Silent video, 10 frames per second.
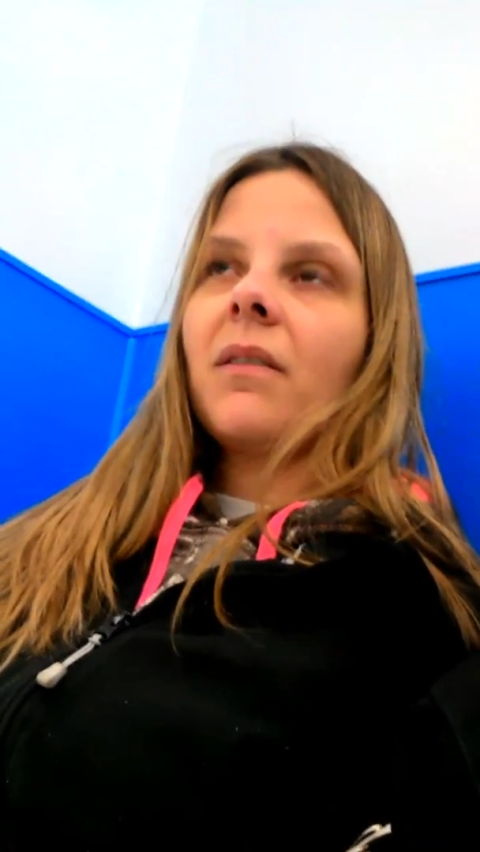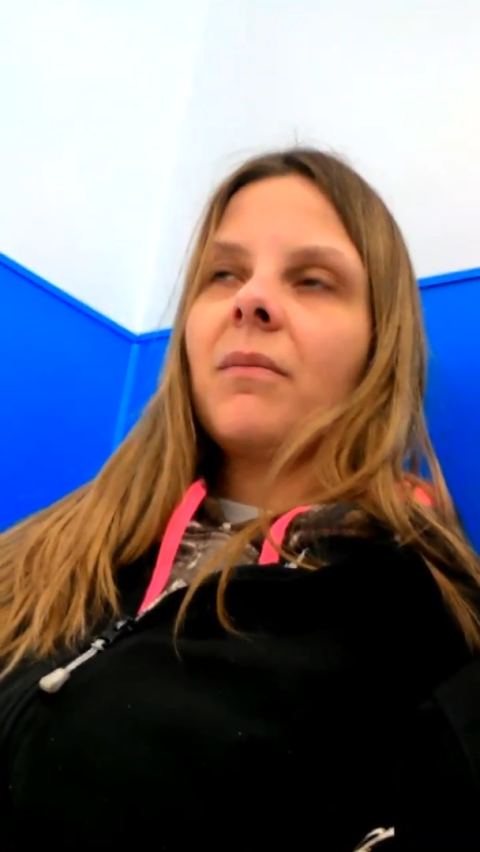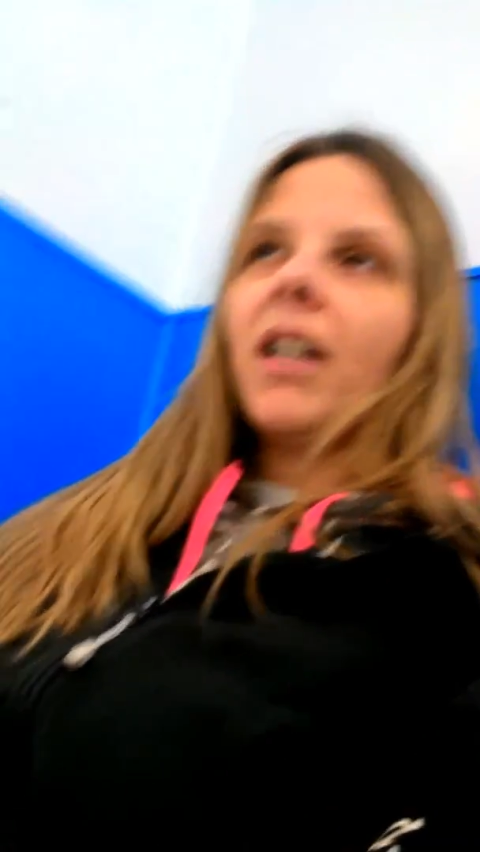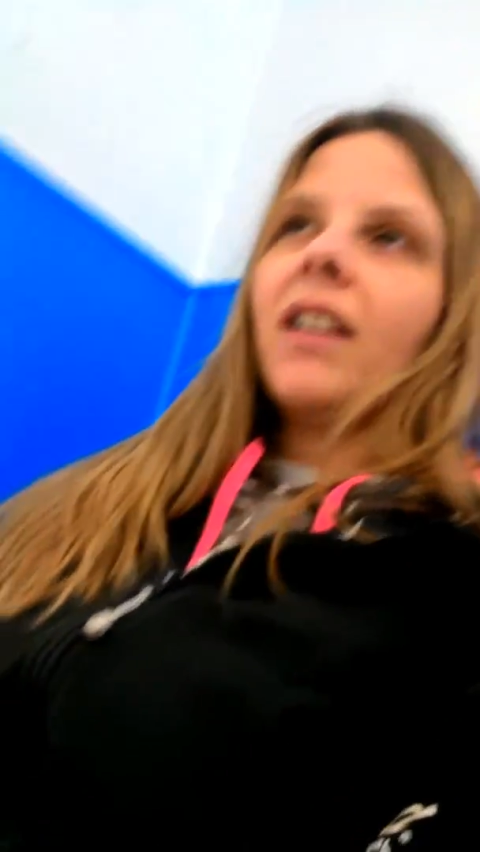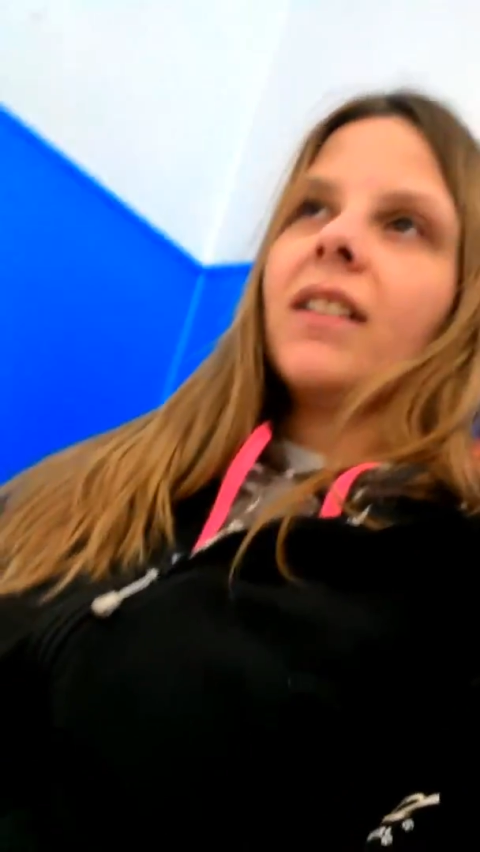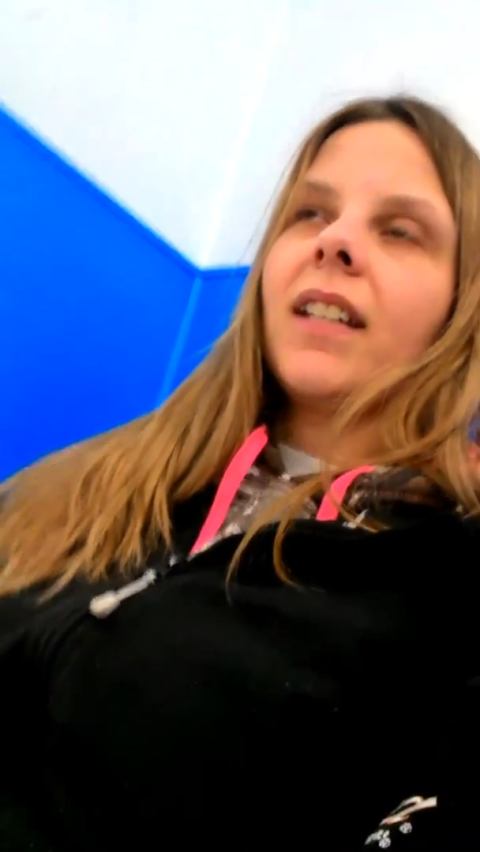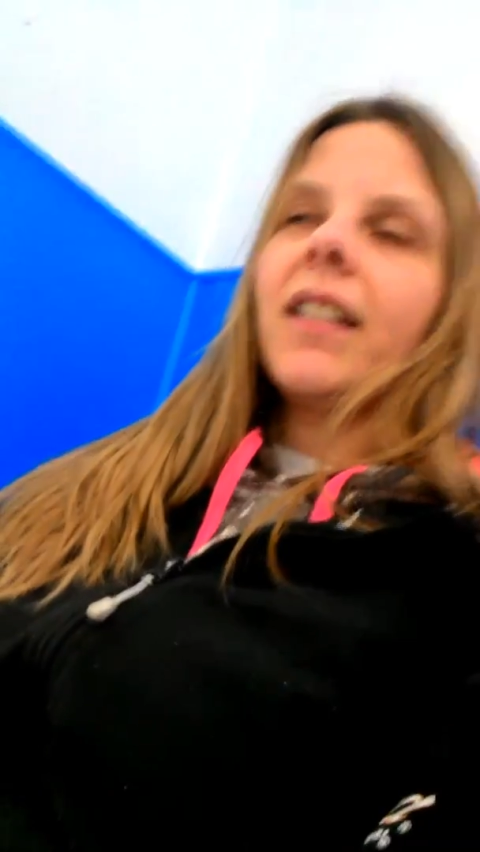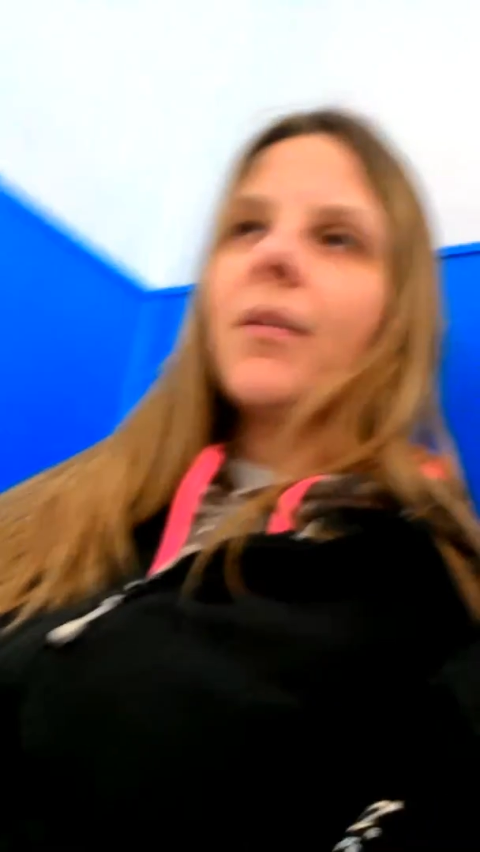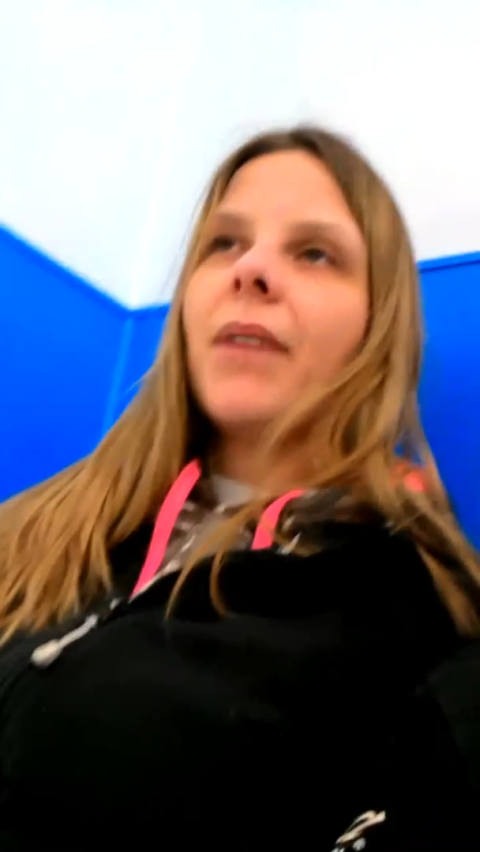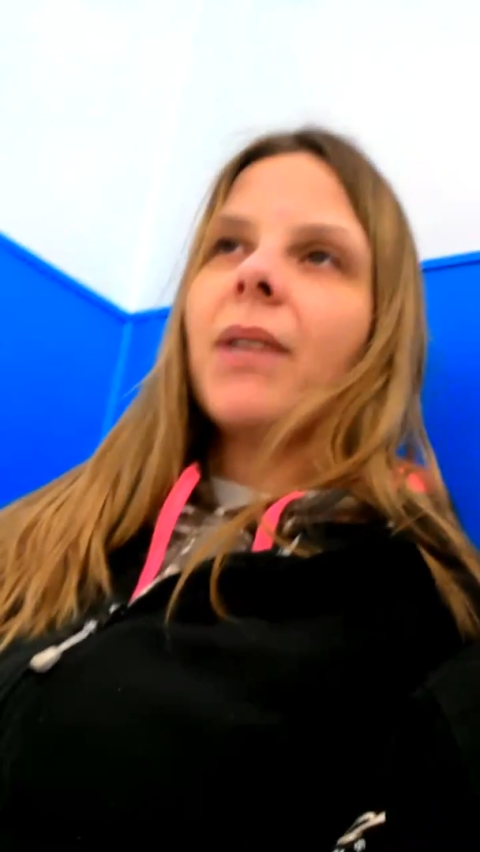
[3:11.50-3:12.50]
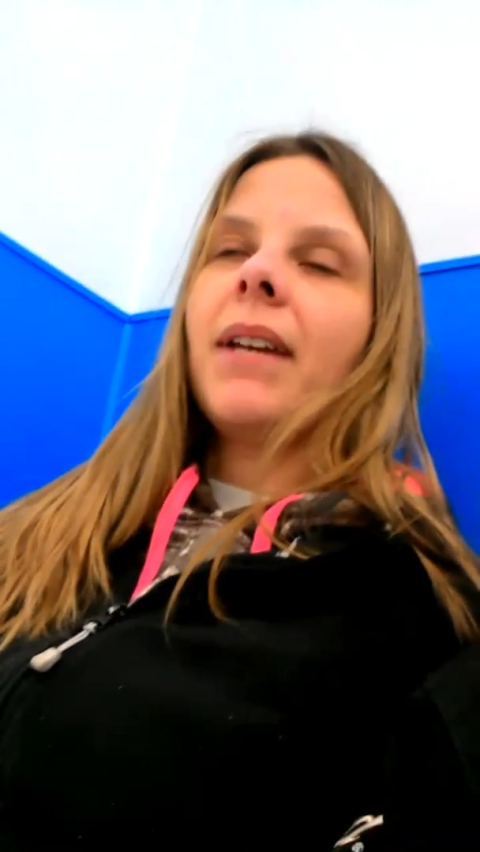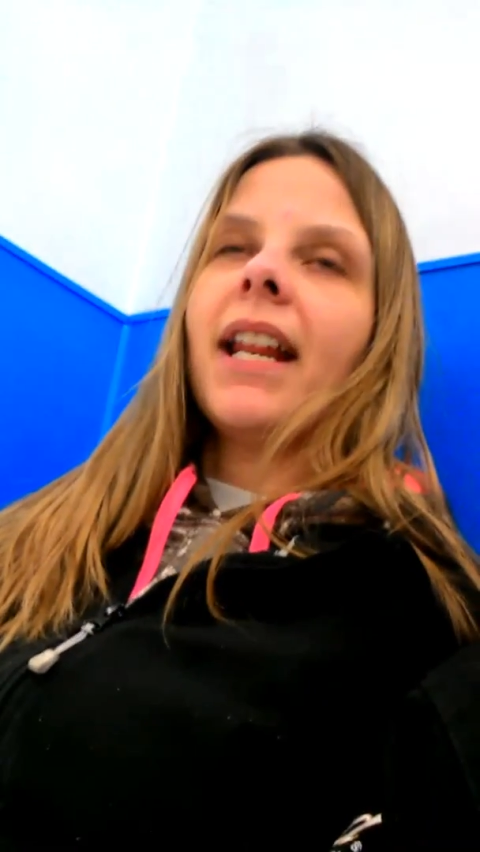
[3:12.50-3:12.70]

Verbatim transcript: That no doesn't make me an